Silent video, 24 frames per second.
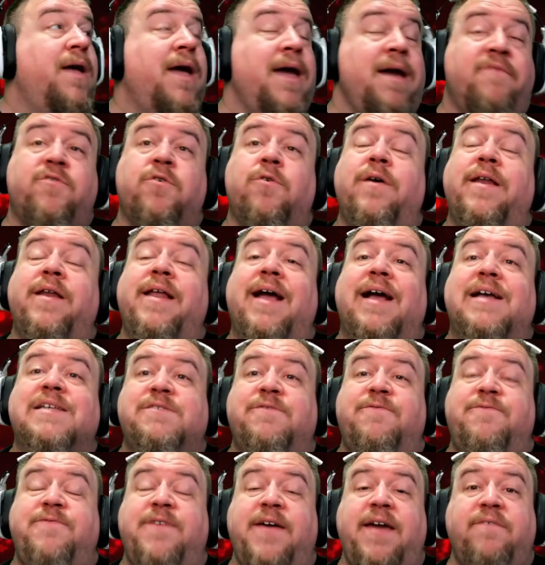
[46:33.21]
Everyone
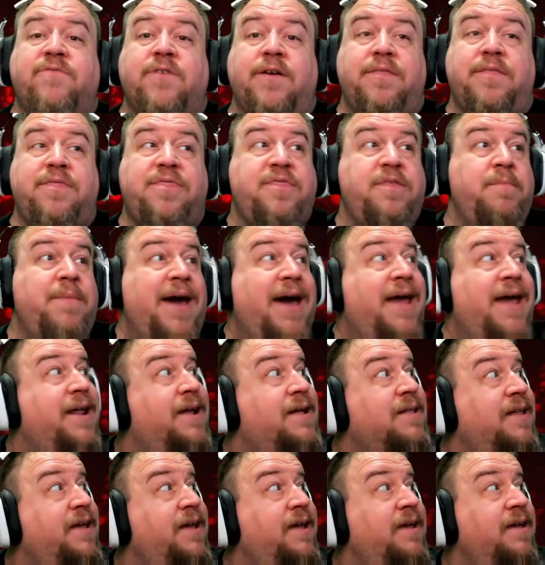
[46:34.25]
has a favorite
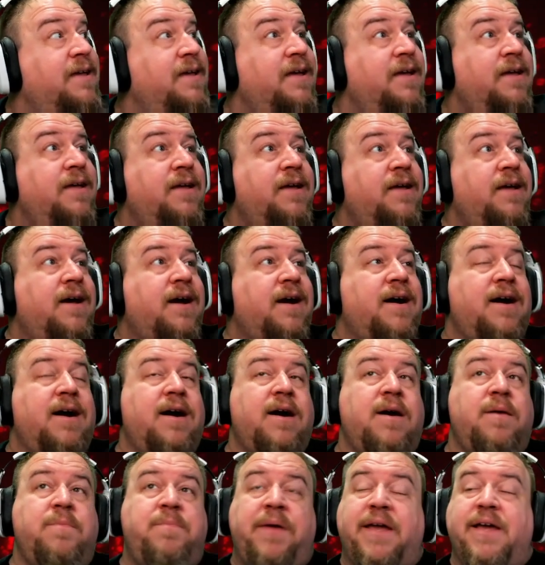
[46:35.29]
thematically,
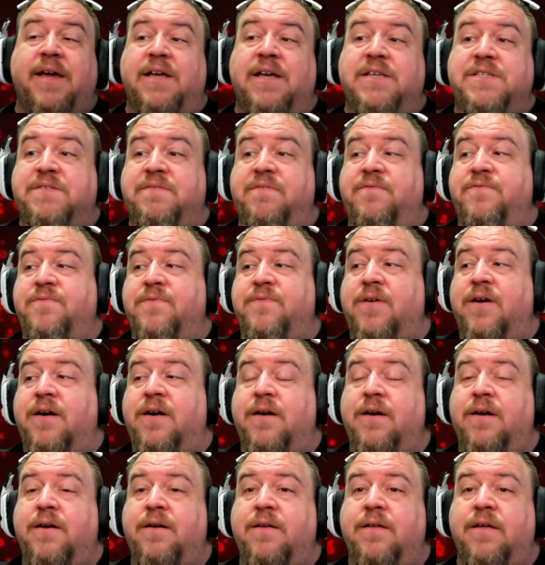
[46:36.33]
uh, because of uh,
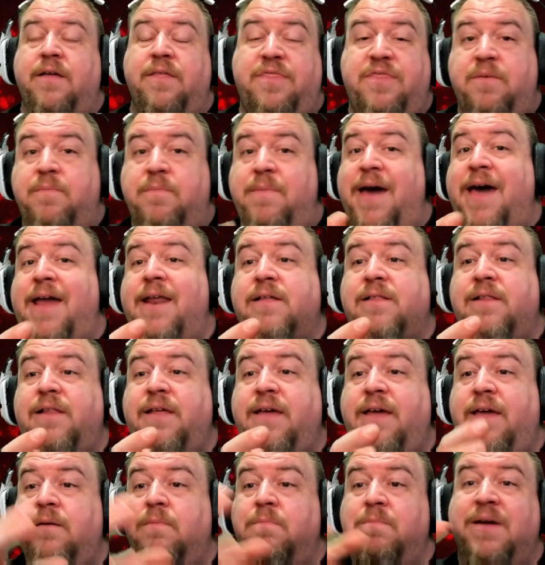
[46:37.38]
uh
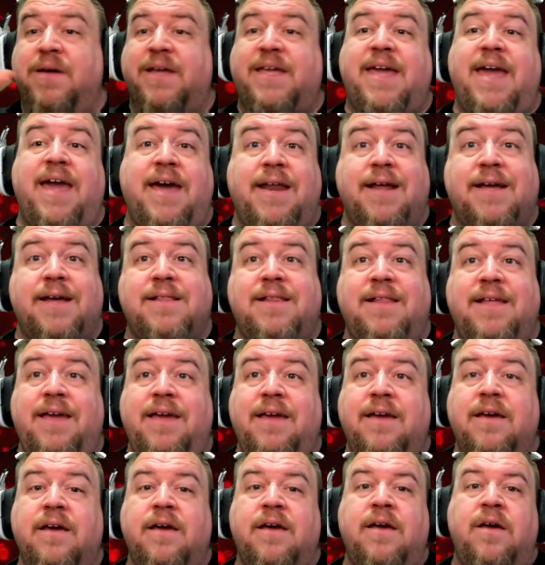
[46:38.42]
thematically,
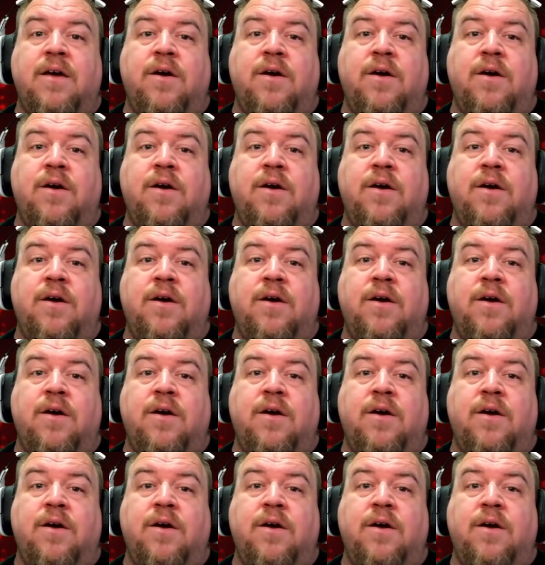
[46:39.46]
mechanically,